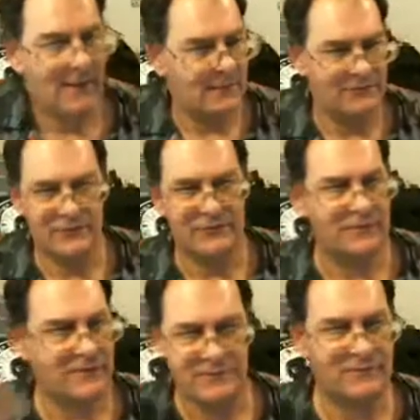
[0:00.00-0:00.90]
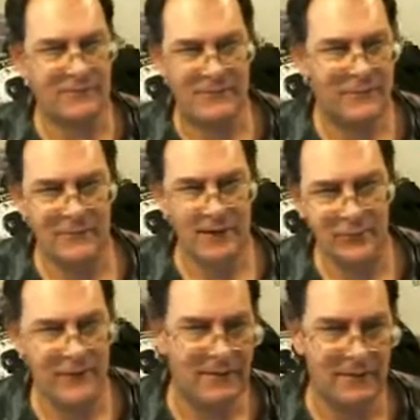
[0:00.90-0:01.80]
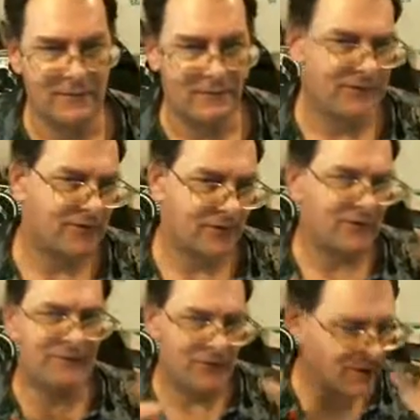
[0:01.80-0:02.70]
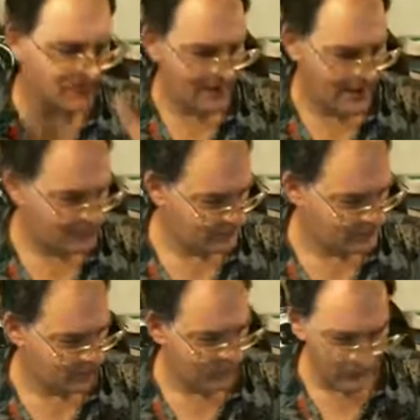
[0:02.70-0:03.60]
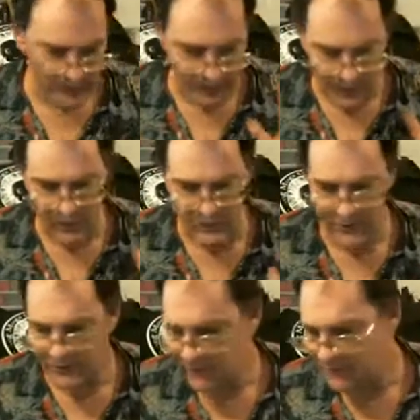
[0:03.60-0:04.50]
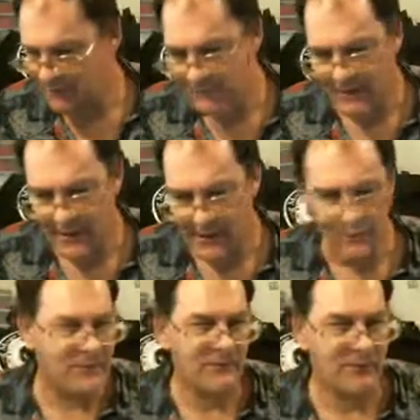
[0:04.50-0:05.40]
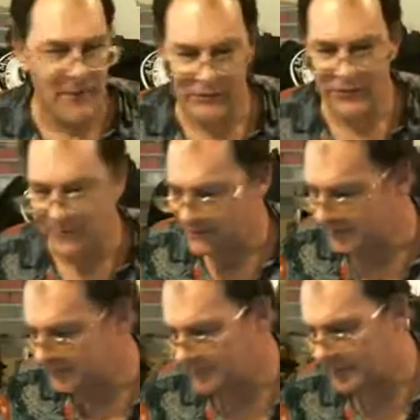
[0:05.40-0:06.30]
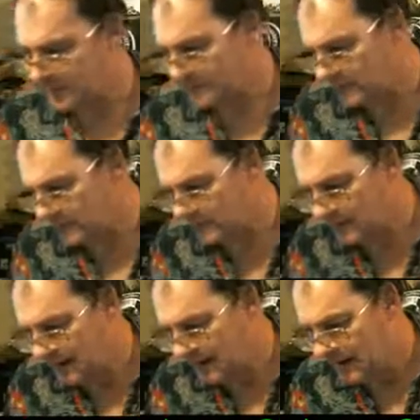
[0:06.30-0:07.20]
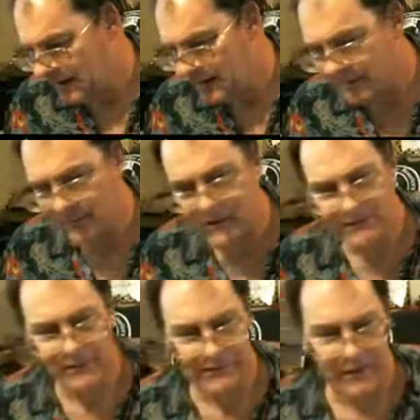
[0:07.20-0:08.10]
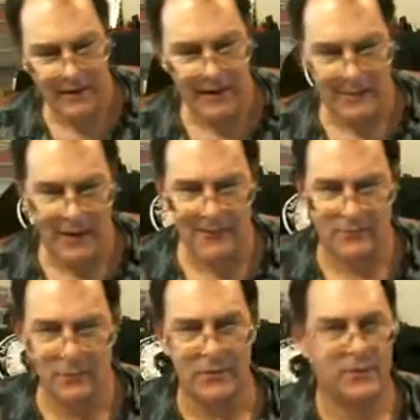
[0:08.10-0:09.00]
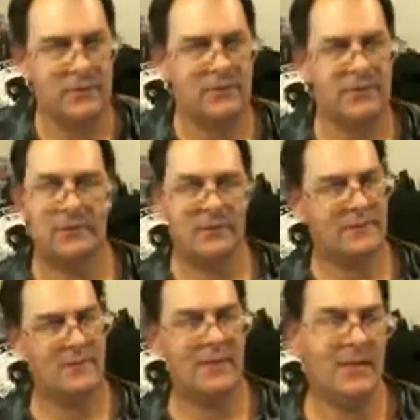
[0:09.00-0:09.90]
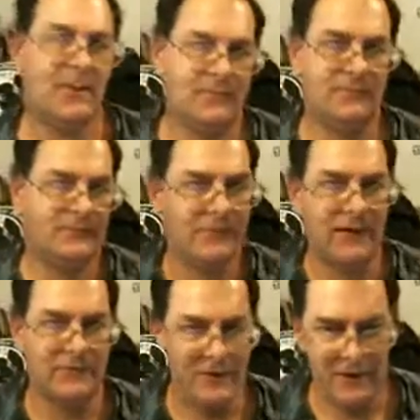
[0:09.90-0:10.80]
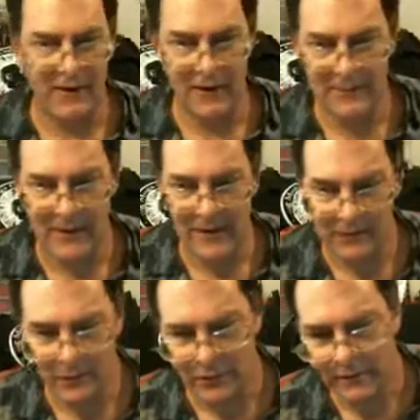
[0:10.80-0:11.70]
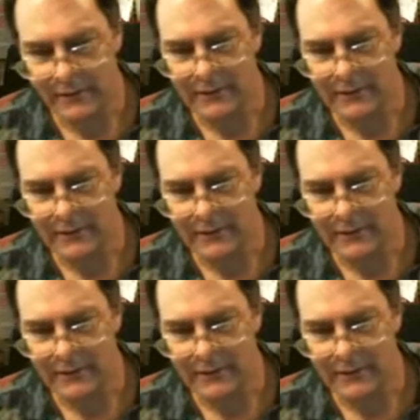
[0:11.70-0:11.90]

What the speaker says: Just give me a break. Take a rest. Go do my other thing, whatever that thing is. But it's time to... Paula says I got to get back to work. So I guess I got to get back to work.